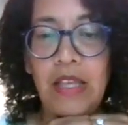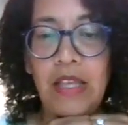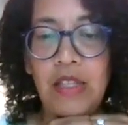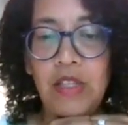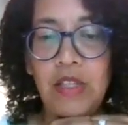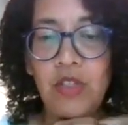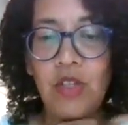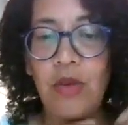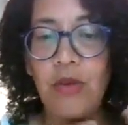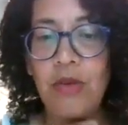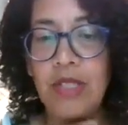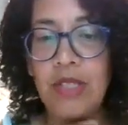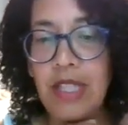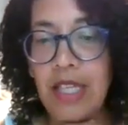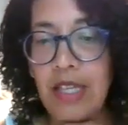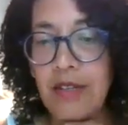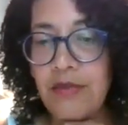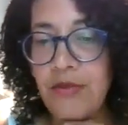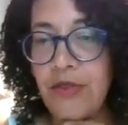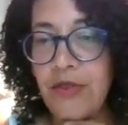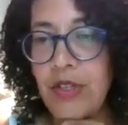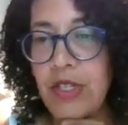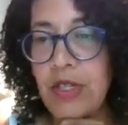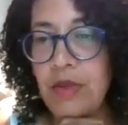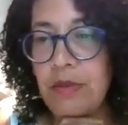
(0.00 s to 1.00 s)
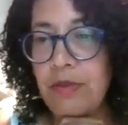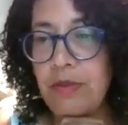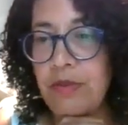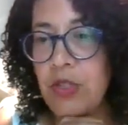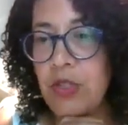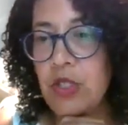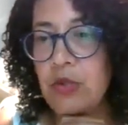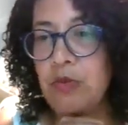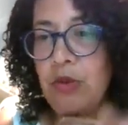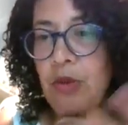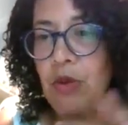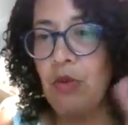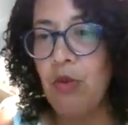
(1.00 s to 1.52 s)
So I would love for you to
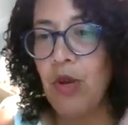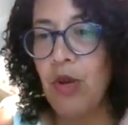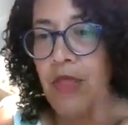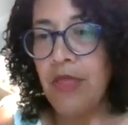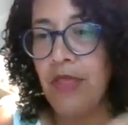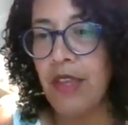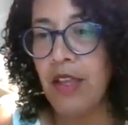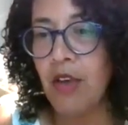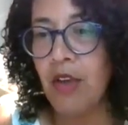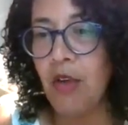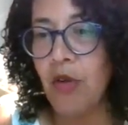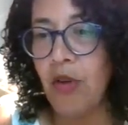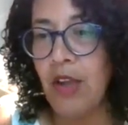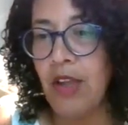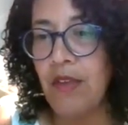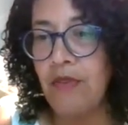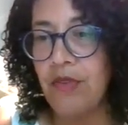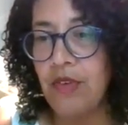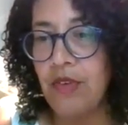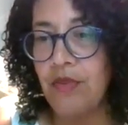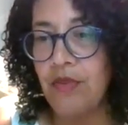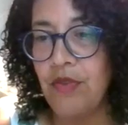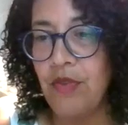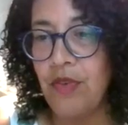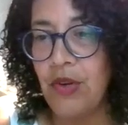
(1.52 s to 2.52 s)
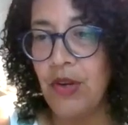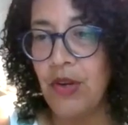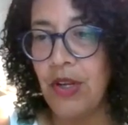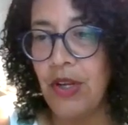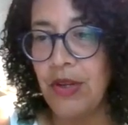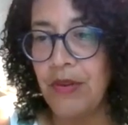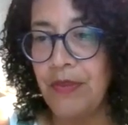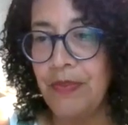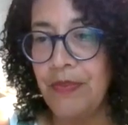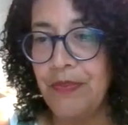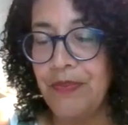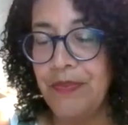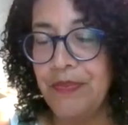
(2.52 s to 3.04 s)
just put one thing you're grateful
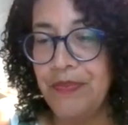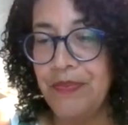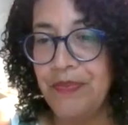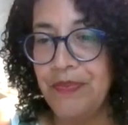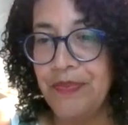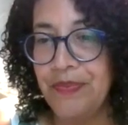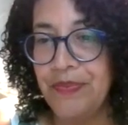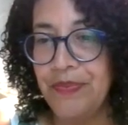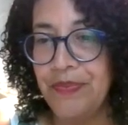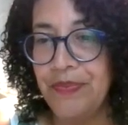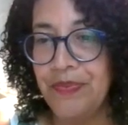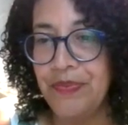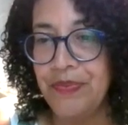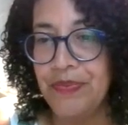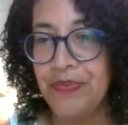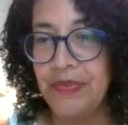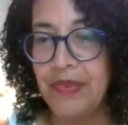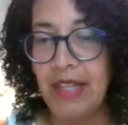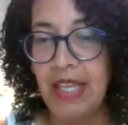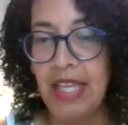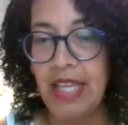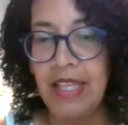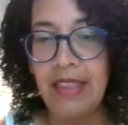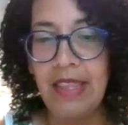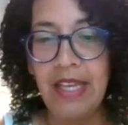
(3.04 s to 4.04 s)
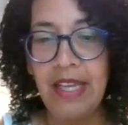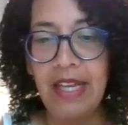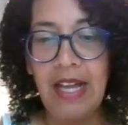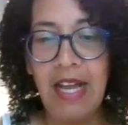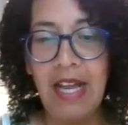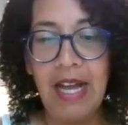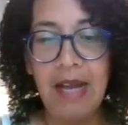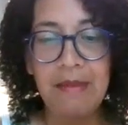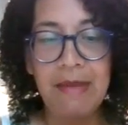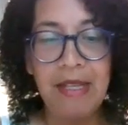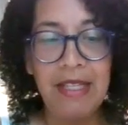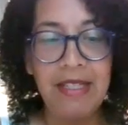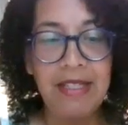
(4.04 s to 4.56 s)
for in the
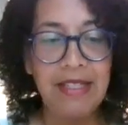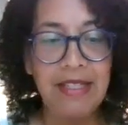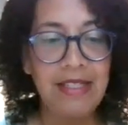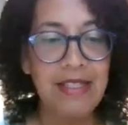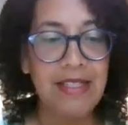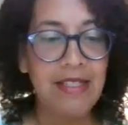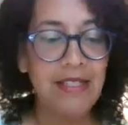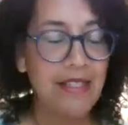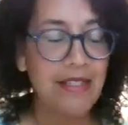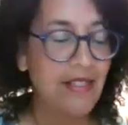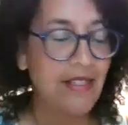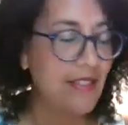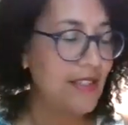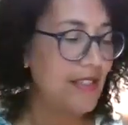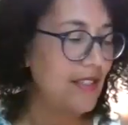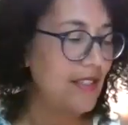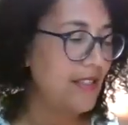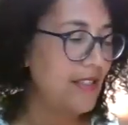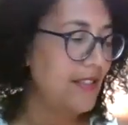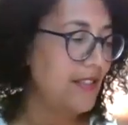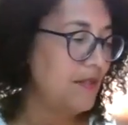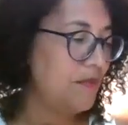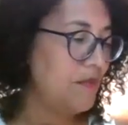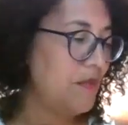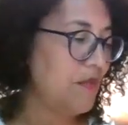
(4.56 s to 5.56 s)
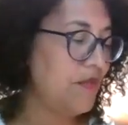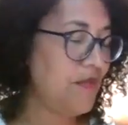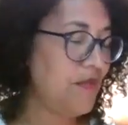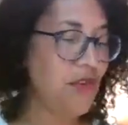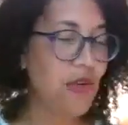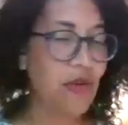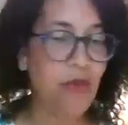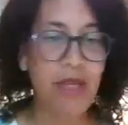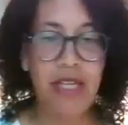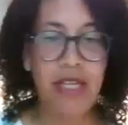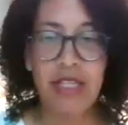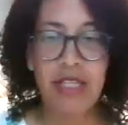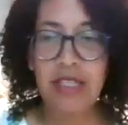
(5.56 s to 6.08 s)
comments
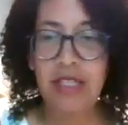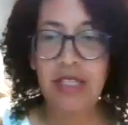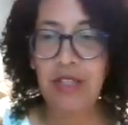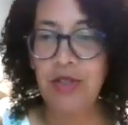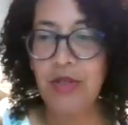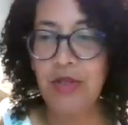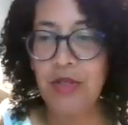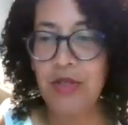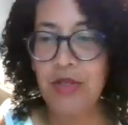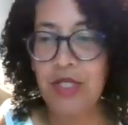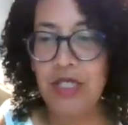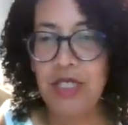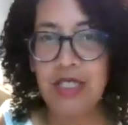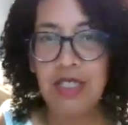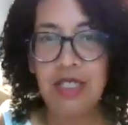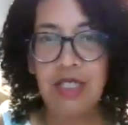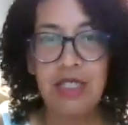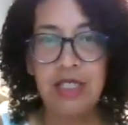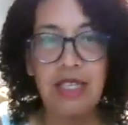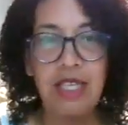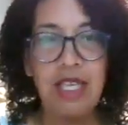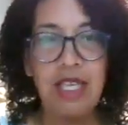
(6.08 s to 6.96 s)
before we close.